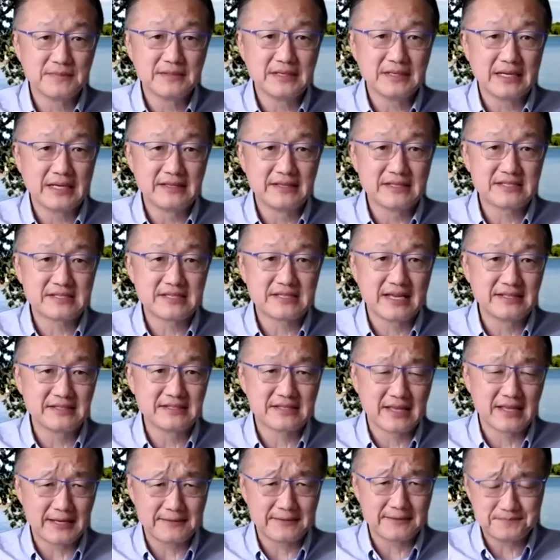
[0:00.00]
in the sense
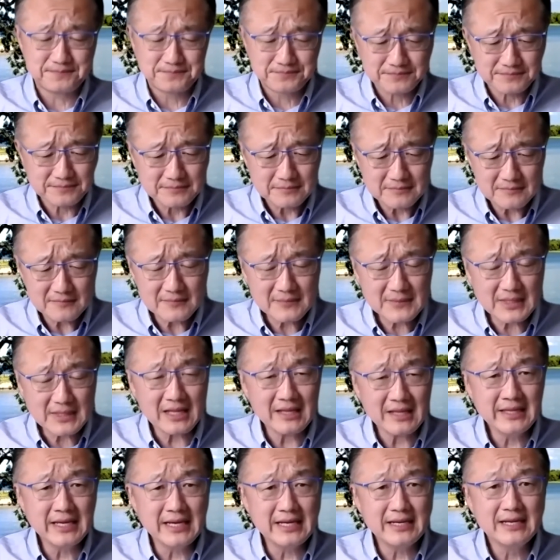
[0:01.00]
that
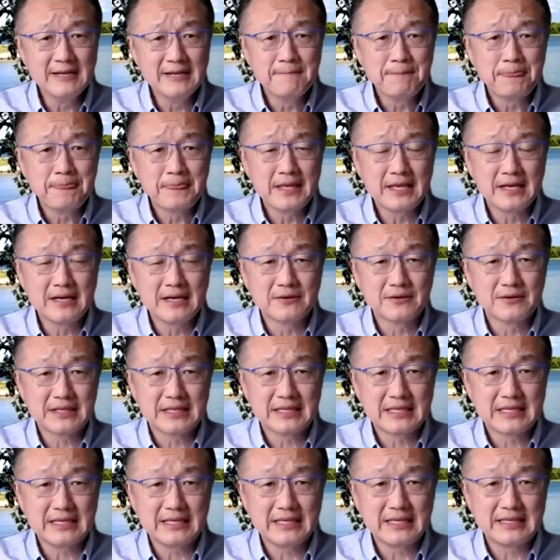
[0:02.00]
you know,
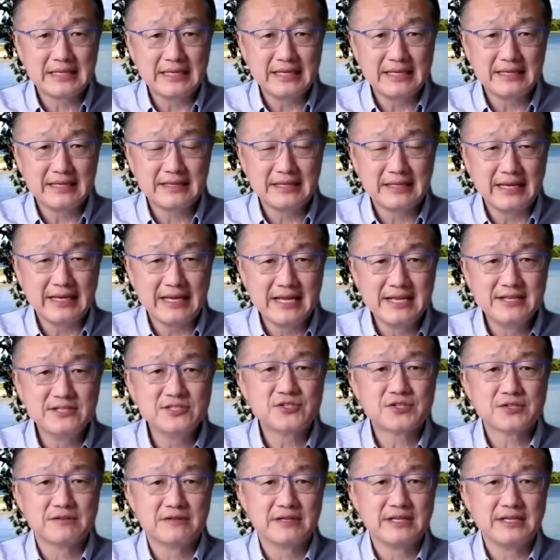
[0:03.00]
the
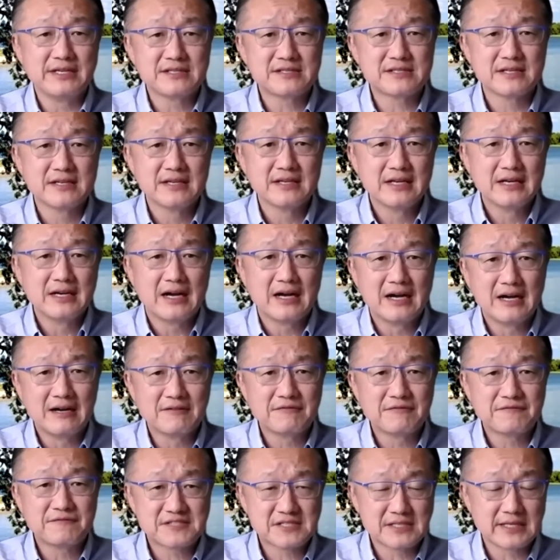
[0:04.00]
injuries
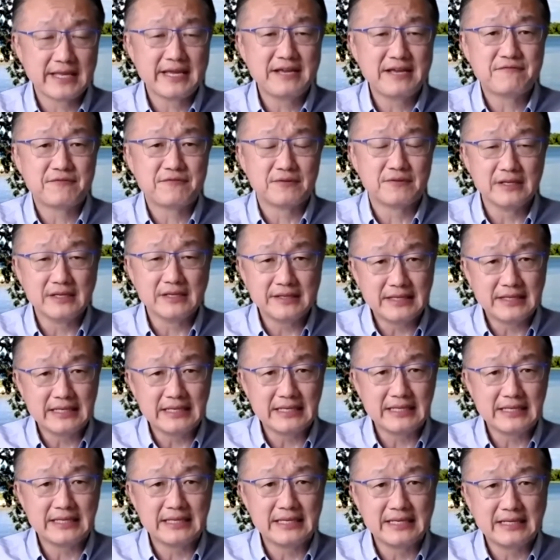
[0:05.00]
of slavery,
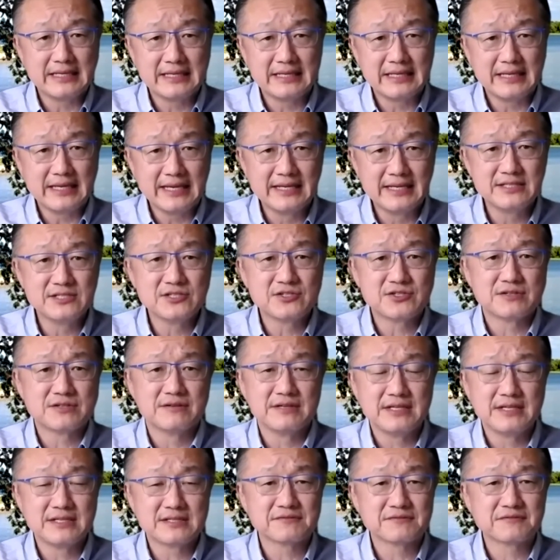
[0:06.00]
the
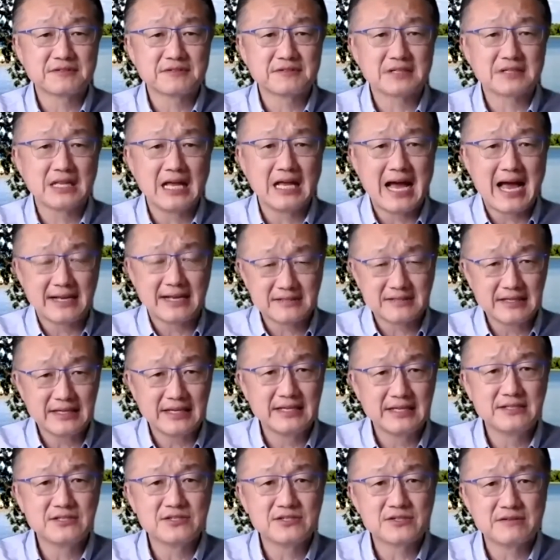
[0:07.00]
injuries of class, the
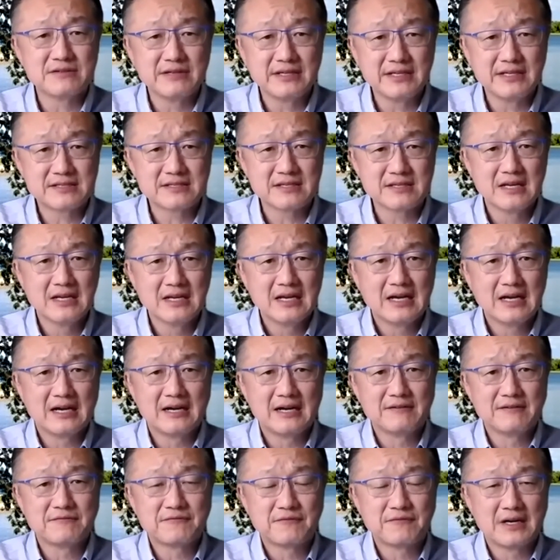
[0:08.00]
injuries
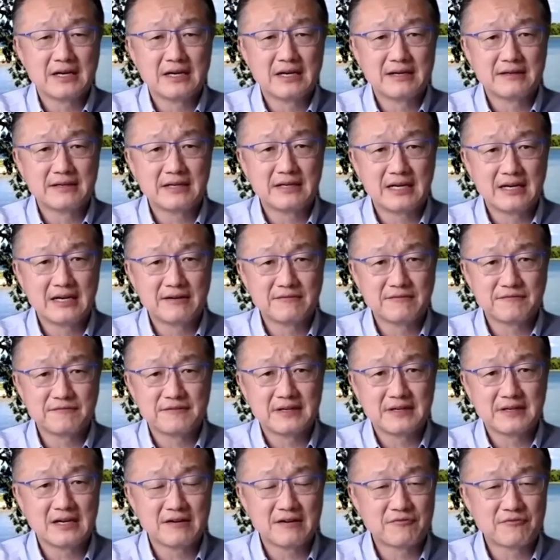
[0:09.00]
of
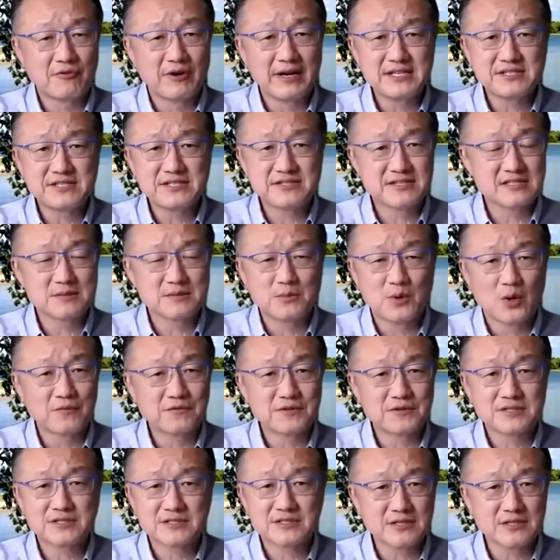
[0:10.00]
racism over
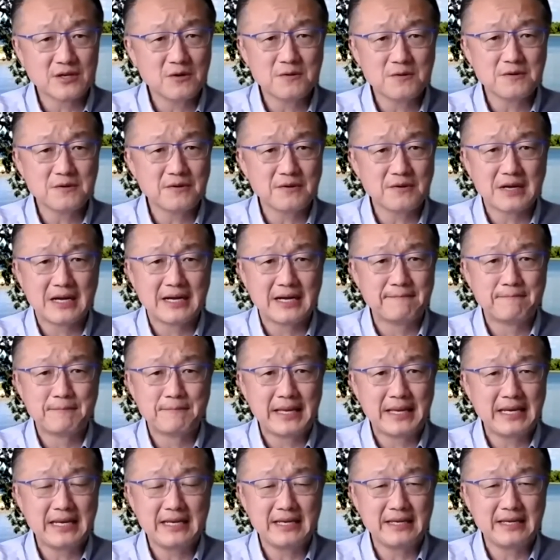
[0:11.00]
so
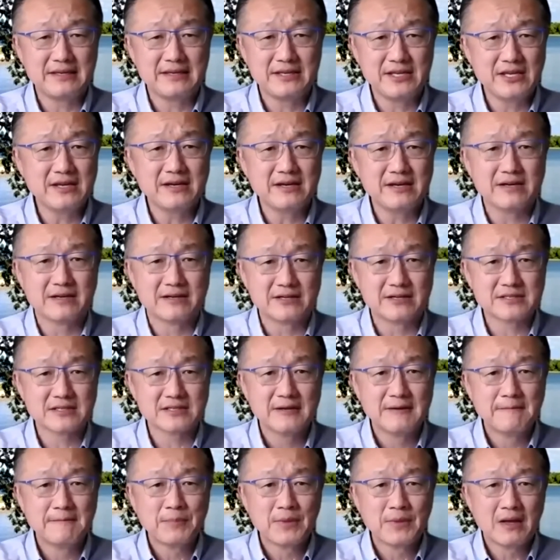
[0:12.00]
many years
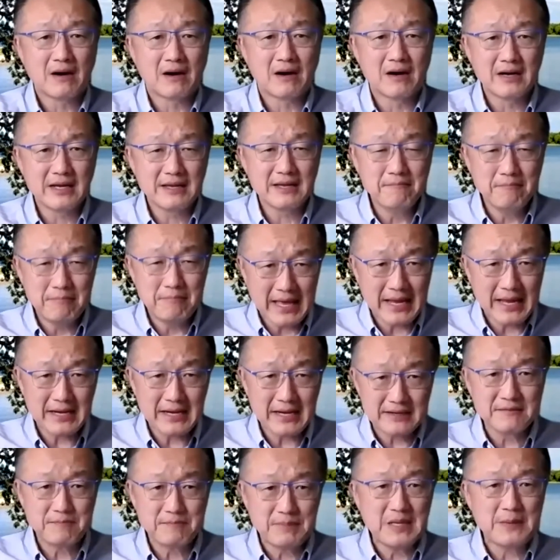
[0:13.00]
are embedded
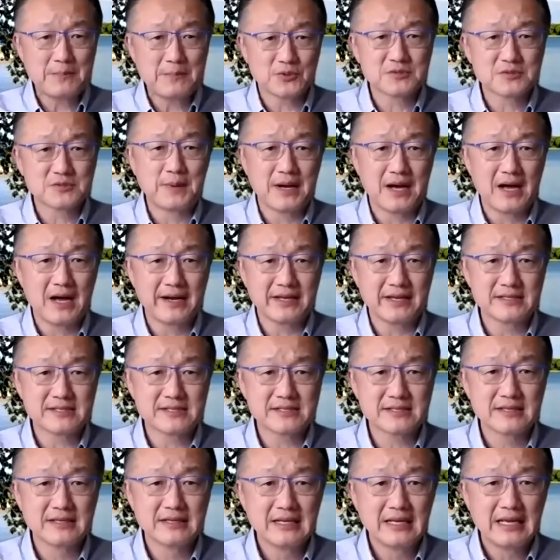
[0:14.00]
in people's
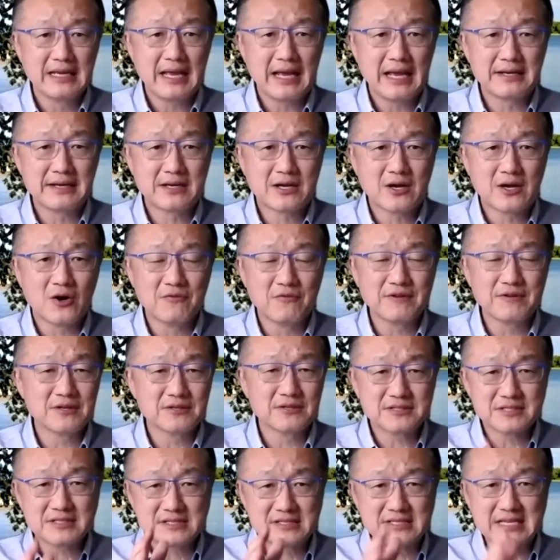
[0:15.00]
bodies, and COVID
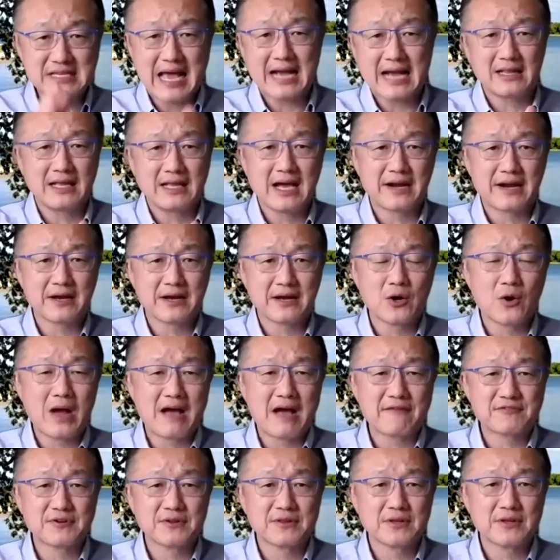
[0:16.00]
knows exactly how to go
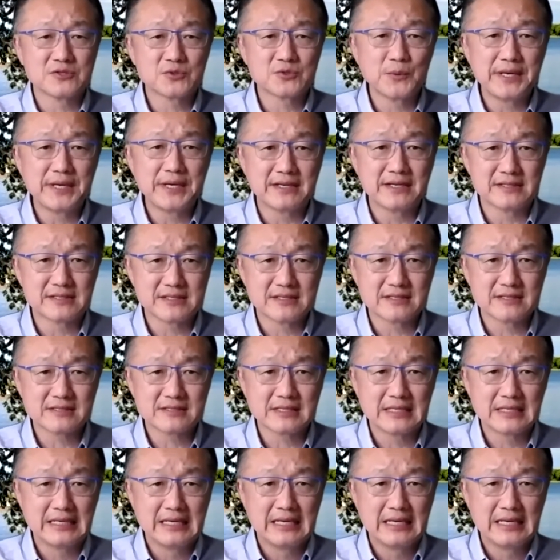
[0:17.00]
after those weaknesses,
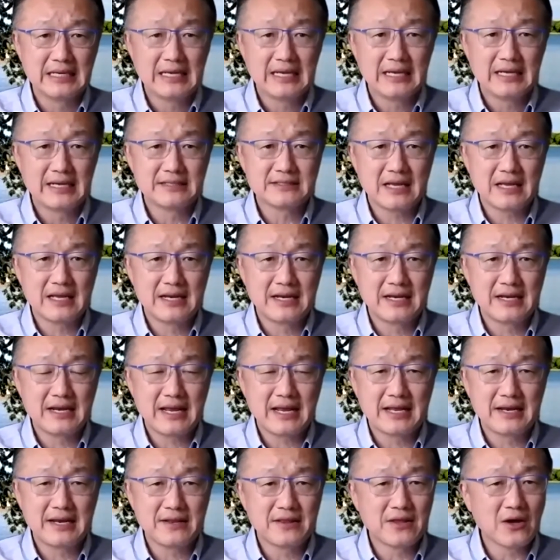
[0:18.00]

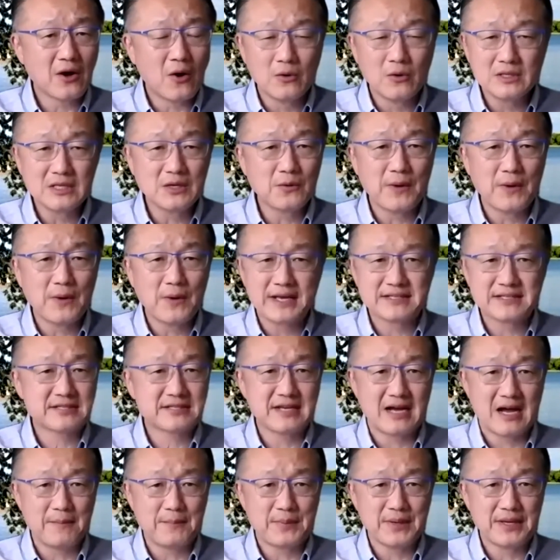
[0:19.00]
and the only way to
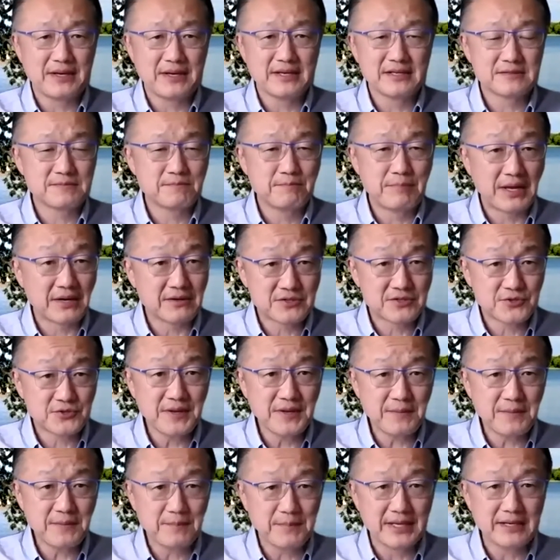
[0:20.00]
stop it is better
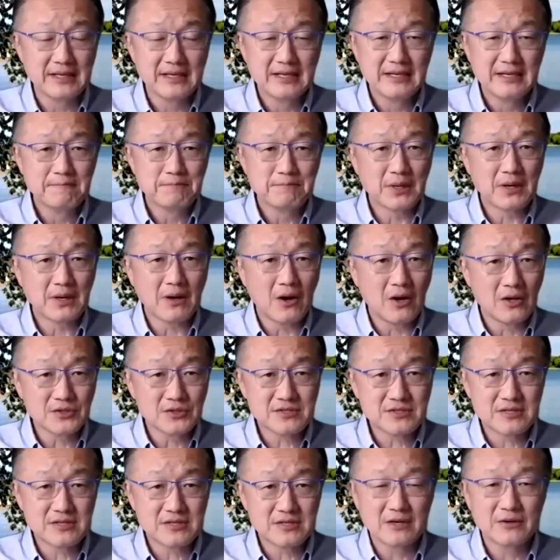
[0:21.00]
treatment, but
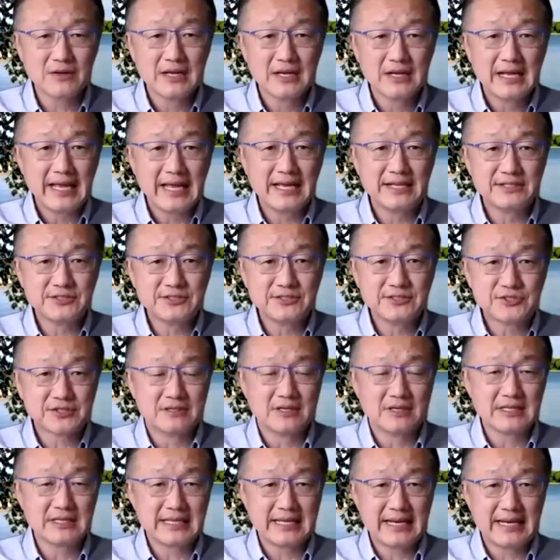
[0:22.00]
also
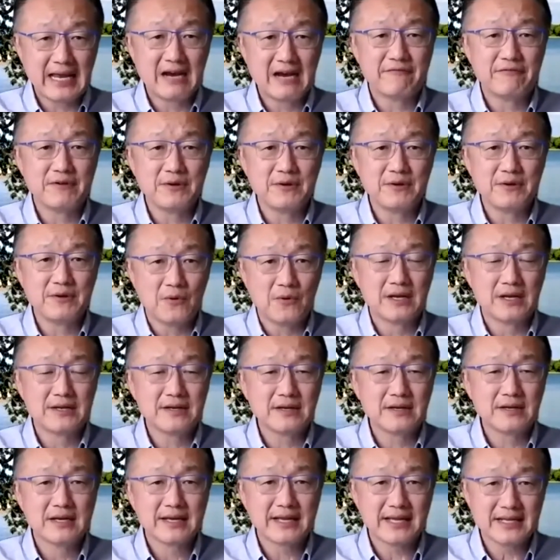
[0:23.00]
ensuring that everyone
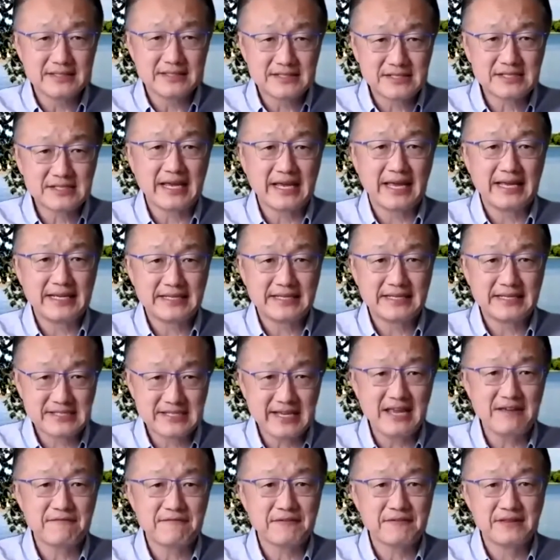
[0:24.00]
can stay
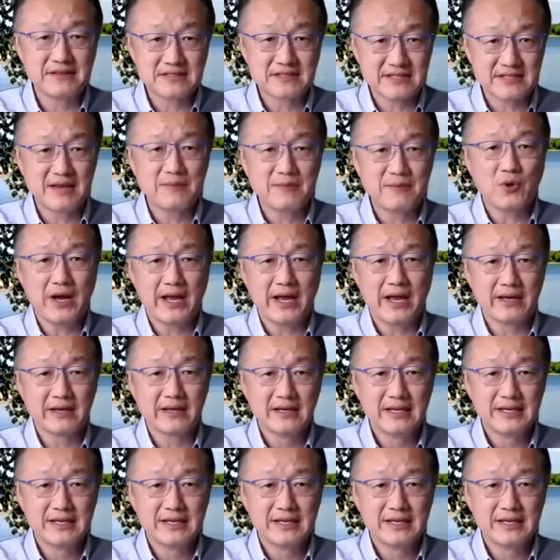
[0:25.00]
safe in the same way.